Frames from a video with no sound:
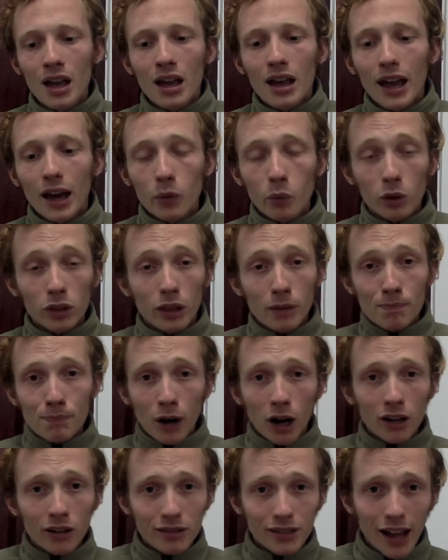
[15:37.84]
And what the
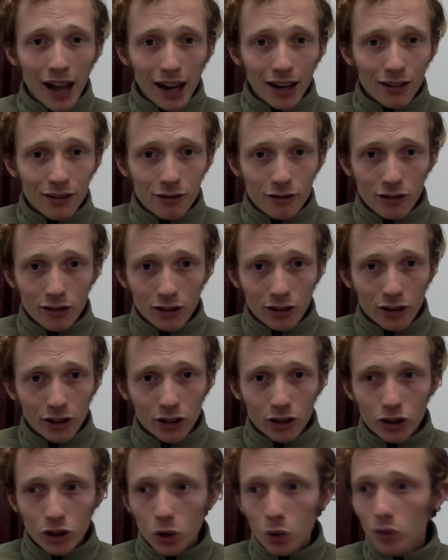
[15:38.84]
buck style is just going to
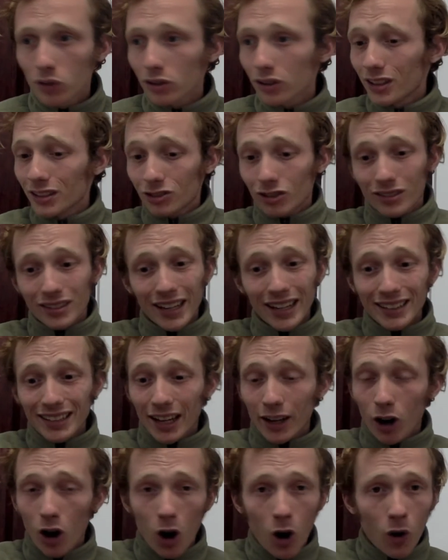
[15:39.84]
do is going to just take that
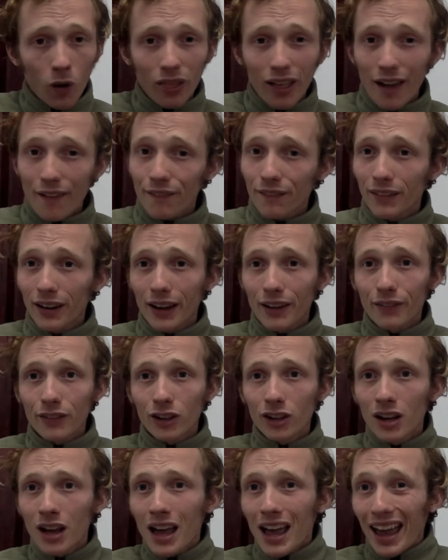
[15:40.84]
all that flavor
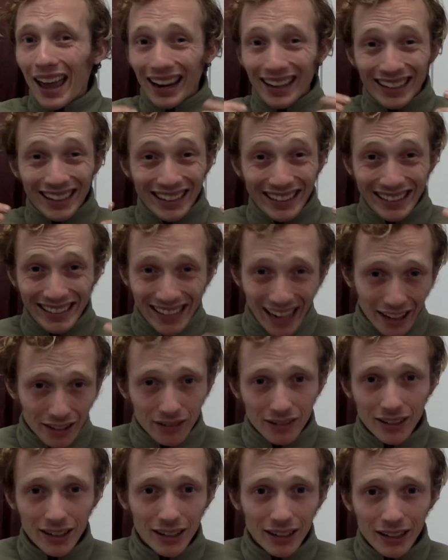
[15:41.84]
and condense
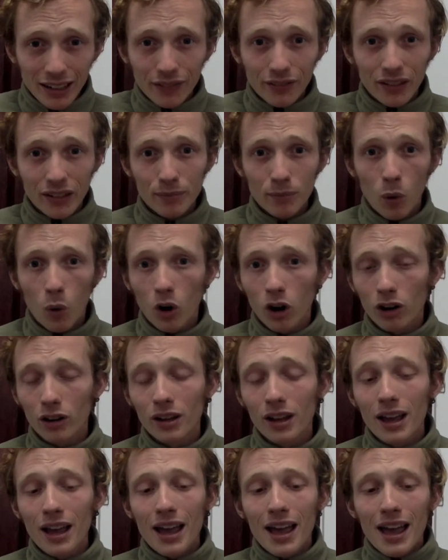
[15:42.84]
it even more.
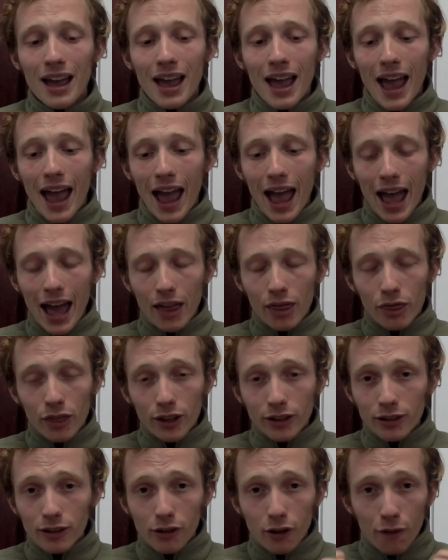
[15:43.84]
And this
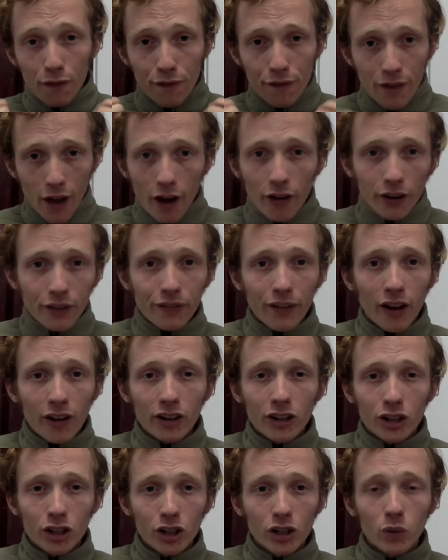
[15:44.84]
is a very, very
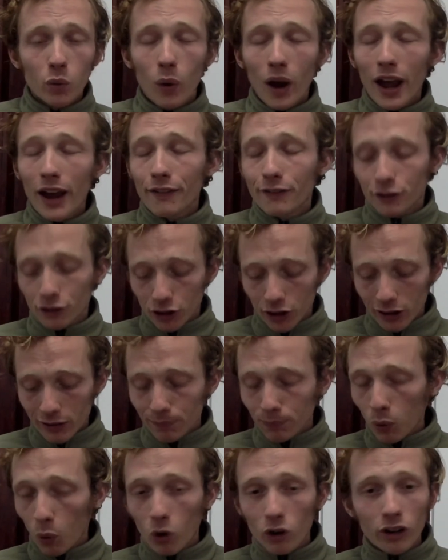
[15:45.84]
good way for
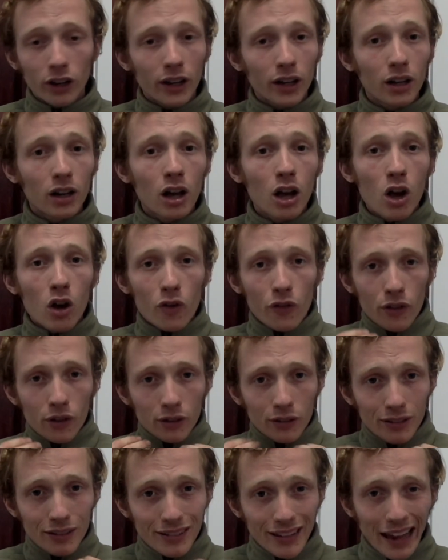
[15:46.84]
exploring
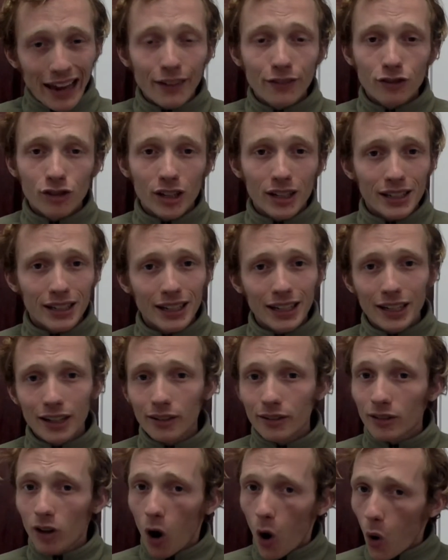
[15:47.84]
savory
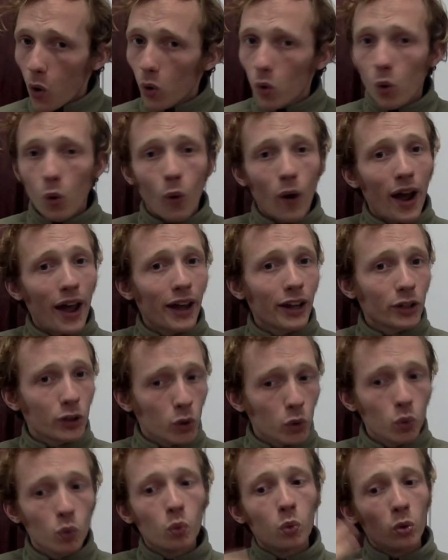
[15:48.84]
teas, Ho Kuei,
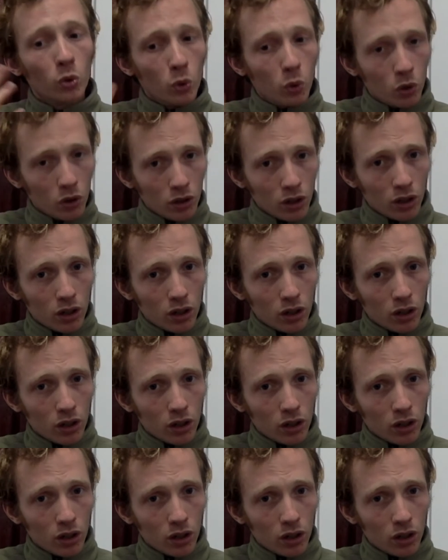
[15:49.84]
Yun Wu,